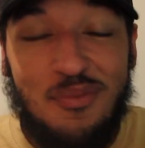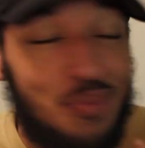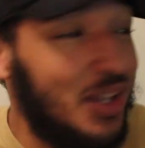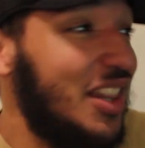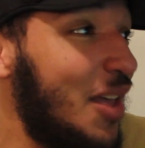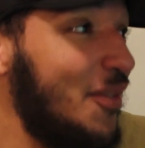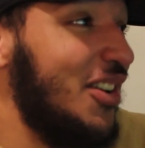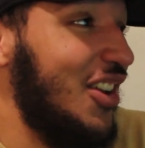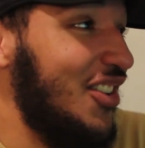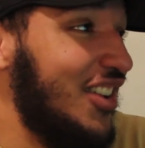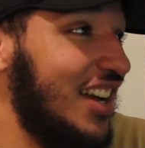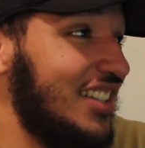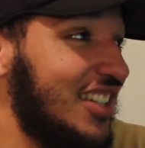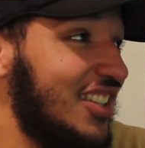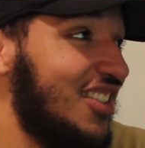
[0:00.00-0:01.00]
But let me know you
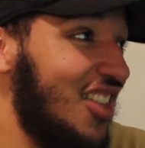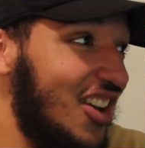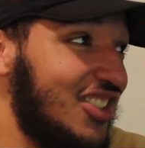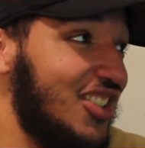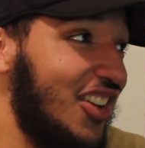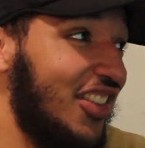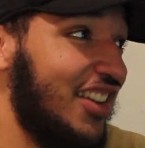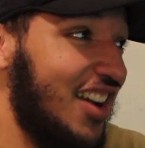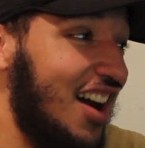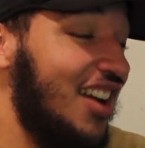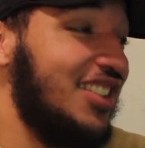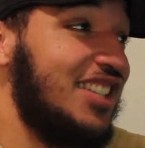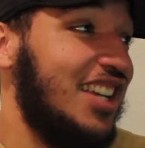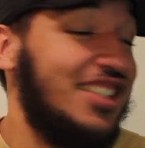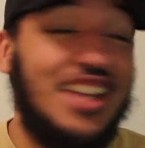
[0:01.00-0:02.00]
guys' thoughts on the
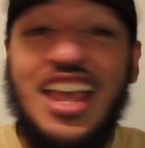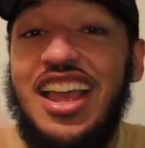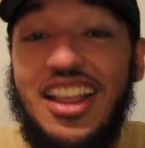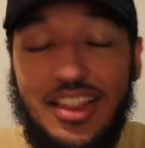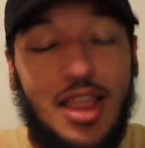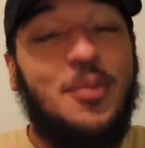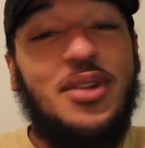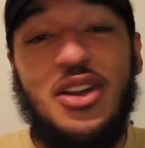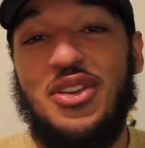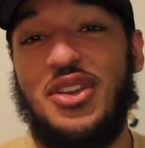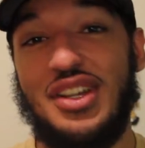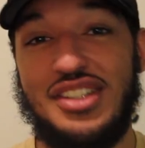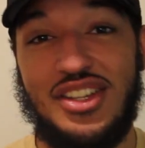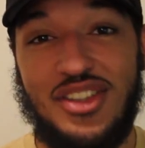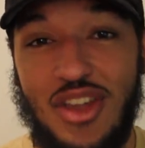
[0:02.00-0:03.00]
contest. Let me know you
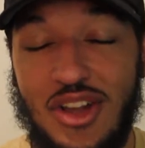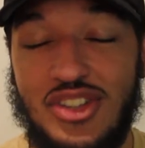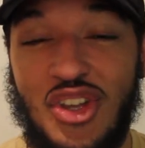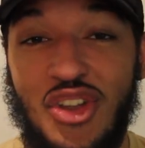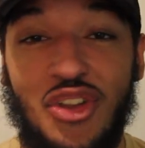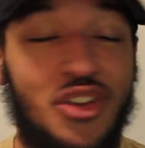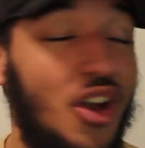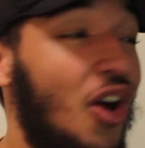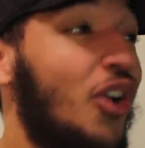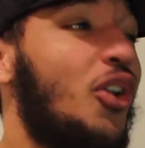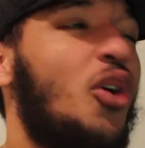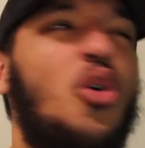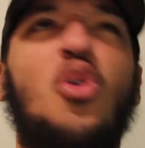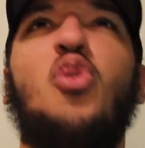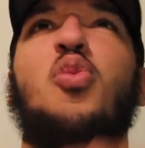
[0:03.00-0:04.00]
guys' thoughts on,
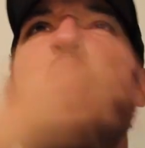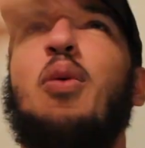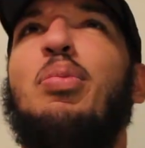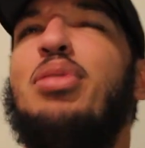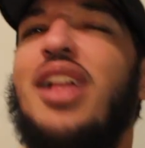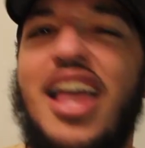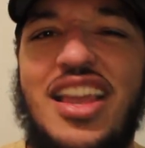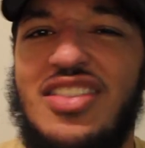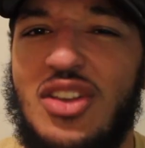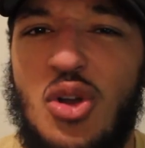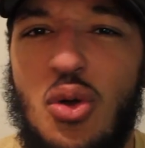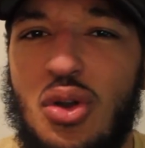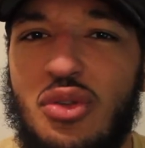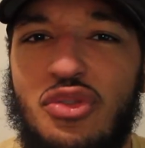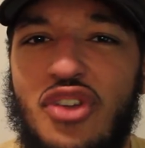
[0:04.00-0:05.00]
on who will play in the
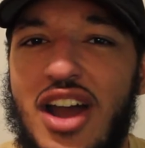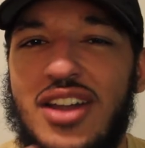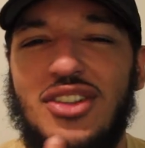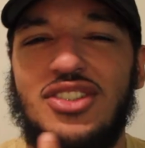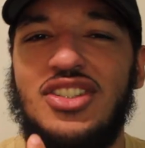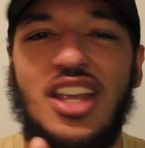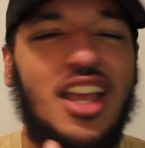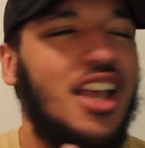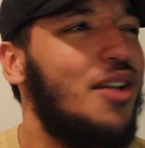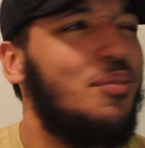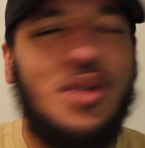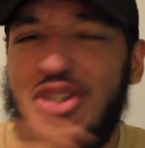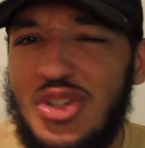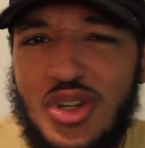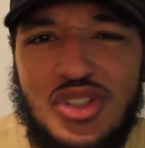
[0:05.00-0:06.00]
quarterfinals.
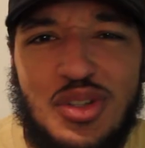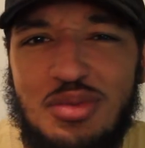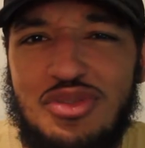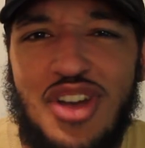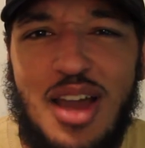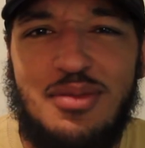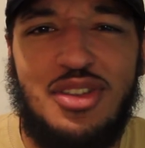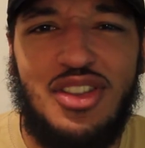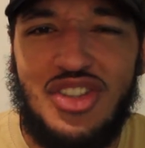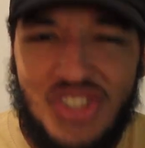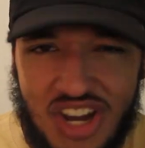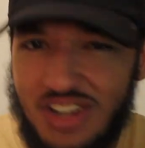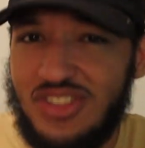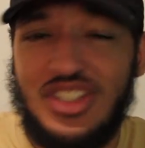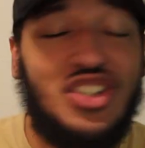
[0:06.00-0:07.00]
Be sure to subscribe to the
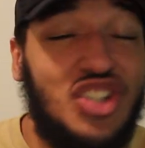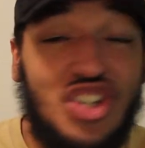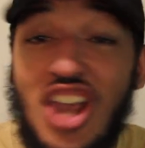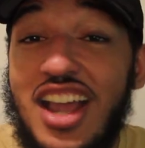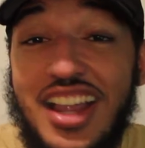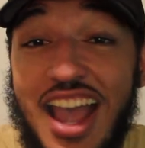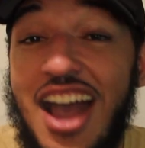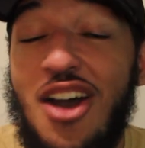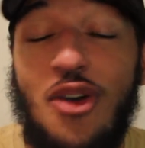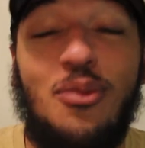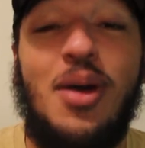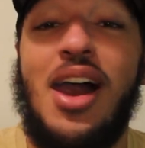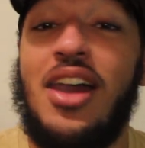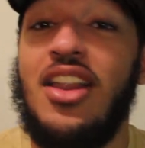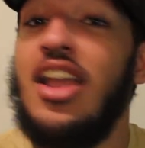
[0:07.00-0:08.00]
channel to check out
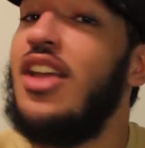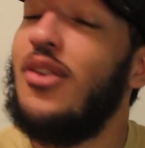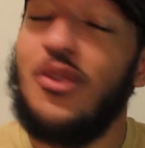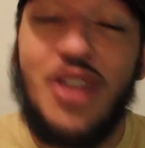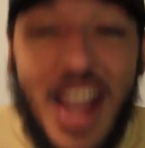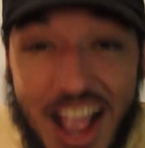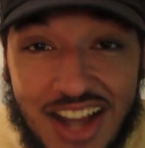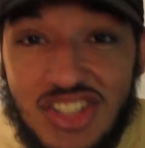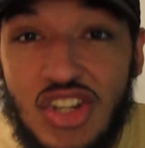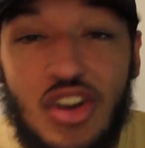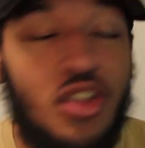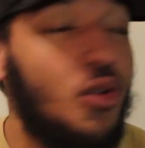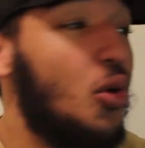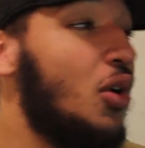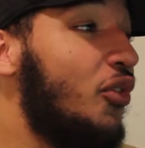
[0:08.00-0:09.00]
my reaction
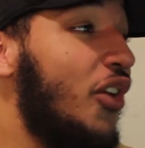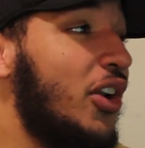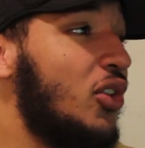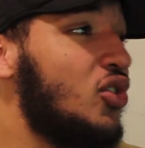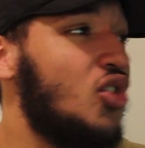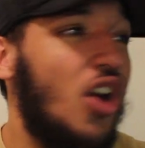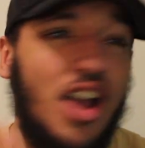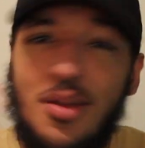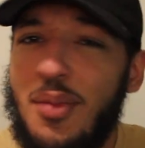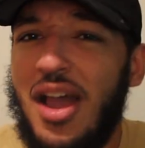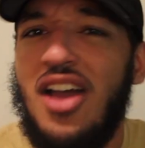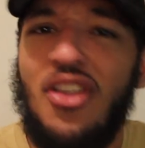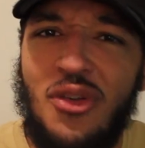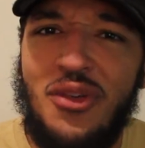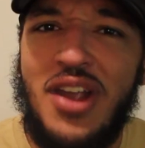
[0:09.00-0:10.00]
to the quarterfinal draw and my
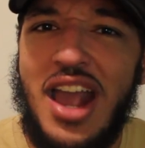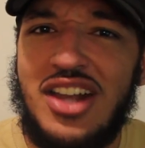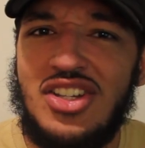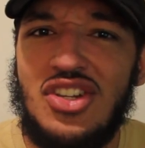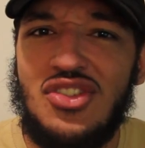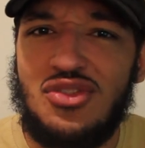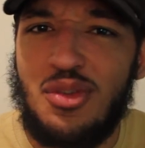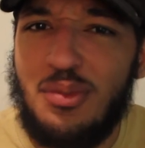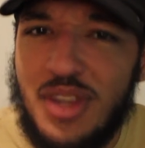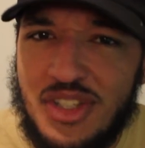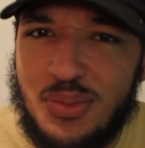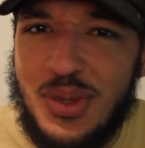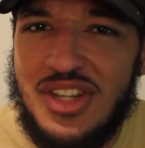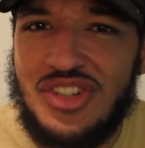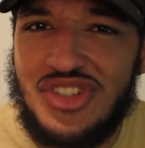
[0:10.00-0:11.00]
other reactions from
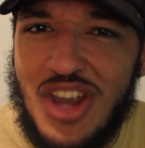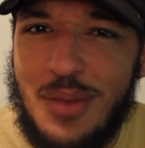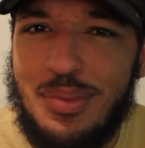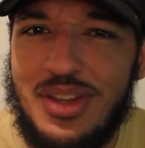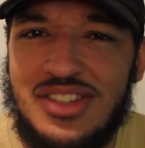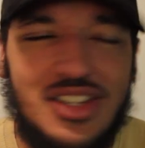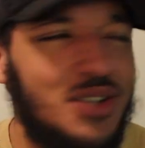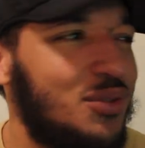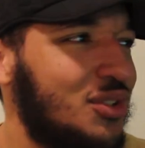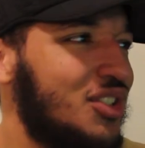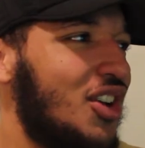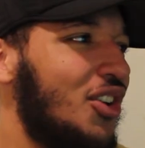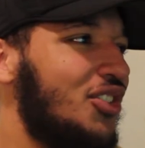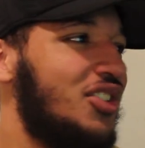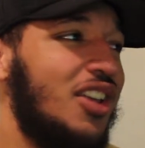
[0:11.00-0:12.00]
this week's Champions League
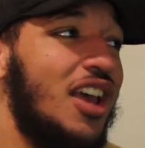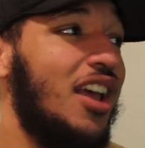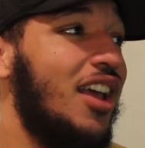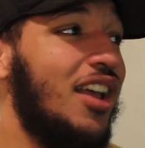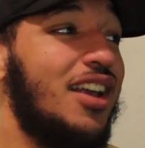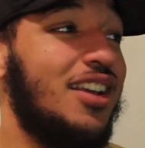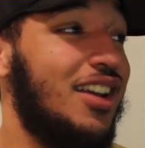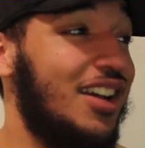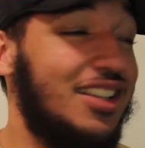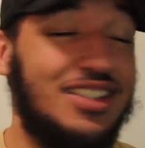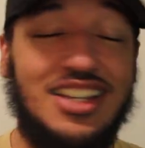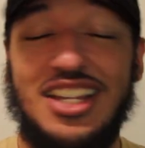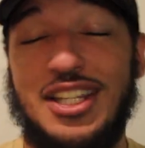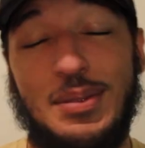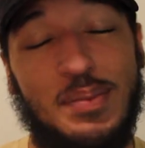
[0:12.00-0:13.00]
results
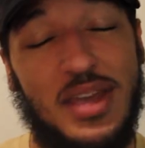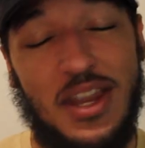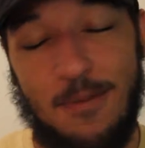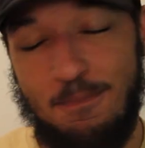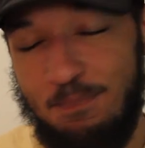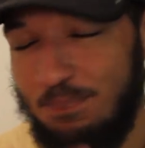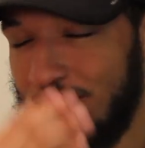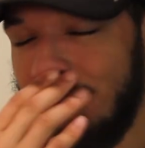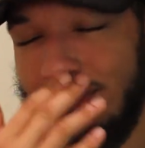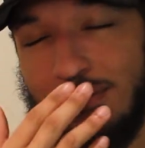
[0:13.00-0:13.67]
because it's been.